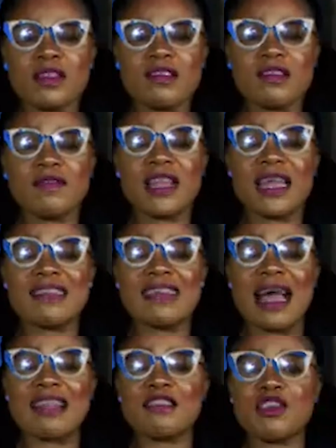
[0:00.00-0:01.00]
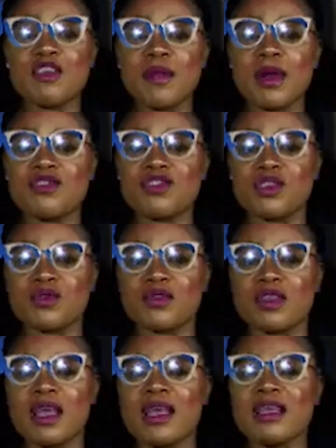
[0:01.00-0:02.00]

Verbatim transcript: civilians as human shields,